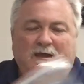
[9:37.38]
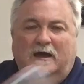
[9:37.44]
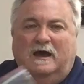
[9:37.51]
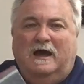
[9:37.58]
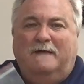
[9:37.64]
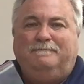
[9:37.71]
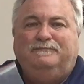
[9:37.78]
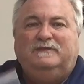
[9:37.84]

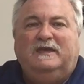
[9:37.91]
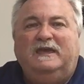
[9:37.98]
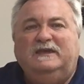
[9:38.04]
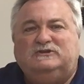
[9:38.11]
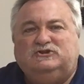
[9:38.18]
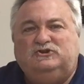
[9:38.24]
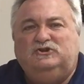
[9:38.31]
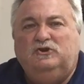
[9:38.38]
Um,
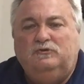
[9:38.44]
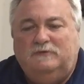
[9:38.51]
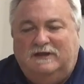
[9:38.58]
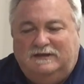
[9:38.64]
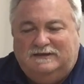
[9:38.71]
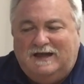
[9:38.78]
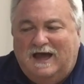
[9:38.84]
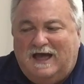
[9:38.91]
each
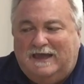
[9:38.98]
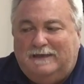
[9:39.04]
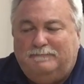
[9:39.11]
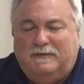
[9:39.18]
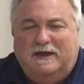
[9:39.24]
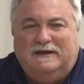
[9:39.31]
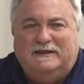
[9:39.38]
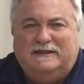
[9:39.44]
unit type,
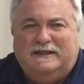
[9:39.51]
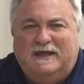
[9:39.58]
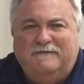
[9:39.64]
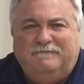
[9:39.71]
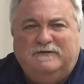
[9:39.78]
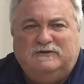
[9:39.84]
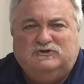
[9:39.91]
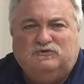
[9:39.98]
and it's
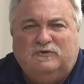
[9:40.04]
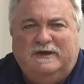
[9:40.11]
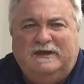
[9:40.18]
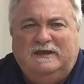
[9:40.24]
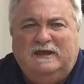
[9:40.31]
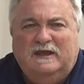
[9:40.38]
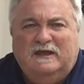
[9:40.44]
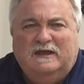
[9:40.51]

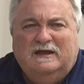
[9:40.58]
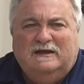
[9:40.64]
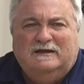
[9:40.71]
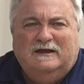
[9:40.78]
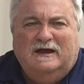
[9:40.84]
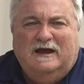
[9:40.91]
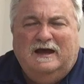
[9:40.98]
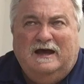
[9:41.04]
infantry,
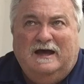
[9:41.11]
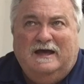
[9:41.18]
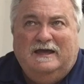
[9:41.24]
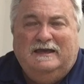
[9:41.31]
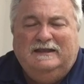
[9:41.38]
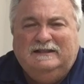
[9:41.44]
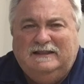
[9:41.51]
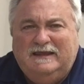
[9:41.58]
uh,
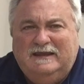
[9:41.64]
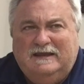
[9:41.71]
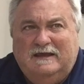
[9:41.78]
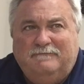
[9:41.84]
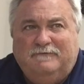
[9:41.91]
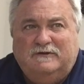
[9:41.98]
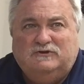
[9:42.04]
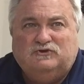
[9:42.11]
elite
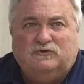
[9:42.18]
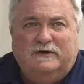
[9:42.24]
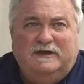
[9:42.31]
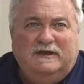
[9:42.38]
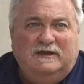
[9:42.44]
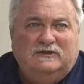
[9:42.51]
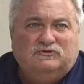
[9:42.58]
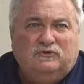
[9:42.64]

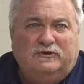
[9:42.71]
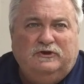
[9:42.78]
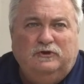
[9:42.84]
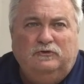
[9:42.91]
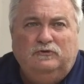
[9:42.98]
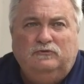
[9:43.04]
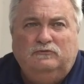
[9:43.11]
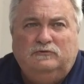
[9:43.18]
infantry,
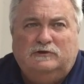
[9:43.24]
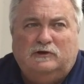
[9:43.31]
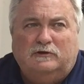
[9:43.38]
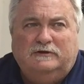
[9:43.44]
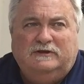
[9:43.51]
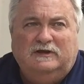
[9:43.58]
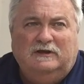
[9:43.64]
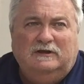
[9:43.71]
dragoons,
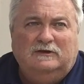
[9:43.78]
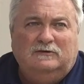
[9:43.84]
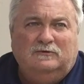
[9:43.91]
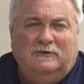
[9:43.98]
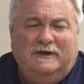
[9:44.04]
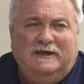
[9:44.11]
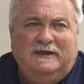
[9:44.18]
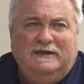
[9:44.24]

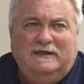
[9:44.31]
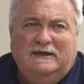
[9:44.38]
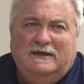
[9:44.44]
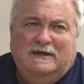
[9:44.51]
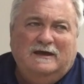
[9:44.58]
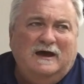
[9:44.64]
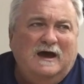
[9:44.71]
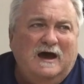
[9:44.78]
artillery,
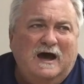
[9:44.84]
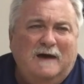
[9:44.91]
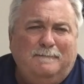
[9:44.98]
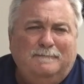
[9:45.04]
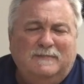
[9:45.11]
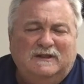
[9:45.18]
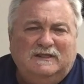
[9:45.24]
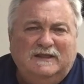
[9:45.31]
uh,
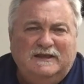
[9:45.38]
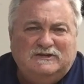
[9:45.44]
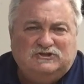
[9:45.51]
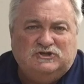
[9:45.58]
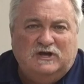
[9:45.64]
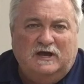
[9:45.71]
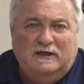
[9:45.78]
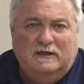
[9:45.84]

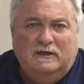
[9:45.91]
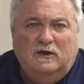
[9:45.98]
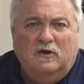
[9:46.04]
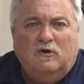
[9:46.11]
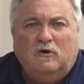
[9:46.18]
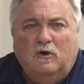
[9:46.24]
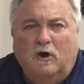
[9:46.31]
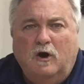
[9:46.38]
militia
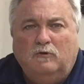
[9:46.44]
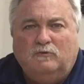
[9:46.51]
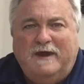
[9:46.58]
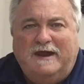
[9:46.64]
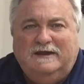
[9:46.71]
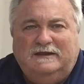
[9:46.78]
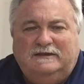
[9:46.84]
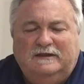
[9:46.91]
are all
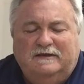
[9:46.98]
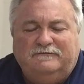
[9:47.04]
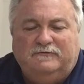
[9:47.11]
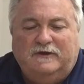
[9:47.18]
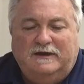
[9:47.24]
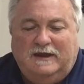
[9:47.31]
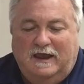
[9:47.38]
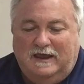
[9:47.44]
rated
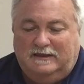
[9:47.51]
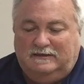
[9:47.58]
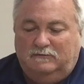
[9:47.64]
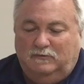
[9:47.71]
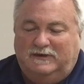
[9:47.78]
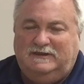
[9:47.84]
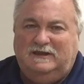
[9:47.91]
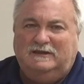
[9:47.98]
different.
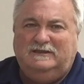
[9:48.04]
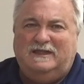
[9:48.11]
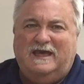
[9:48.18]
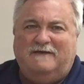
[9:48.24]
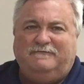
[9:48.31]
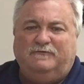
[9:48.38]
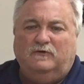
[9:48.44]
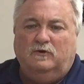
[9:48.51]
And we did
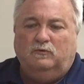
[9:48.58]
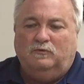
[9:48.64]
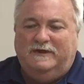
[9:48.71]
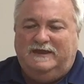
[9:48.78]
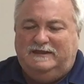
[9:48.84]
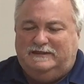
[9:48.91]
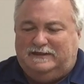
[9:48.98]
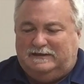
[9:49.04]
that for a
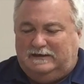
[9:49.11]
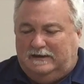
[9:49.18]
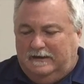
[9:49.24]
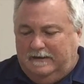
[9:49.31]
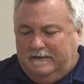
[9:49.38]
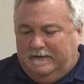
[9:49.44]
reason.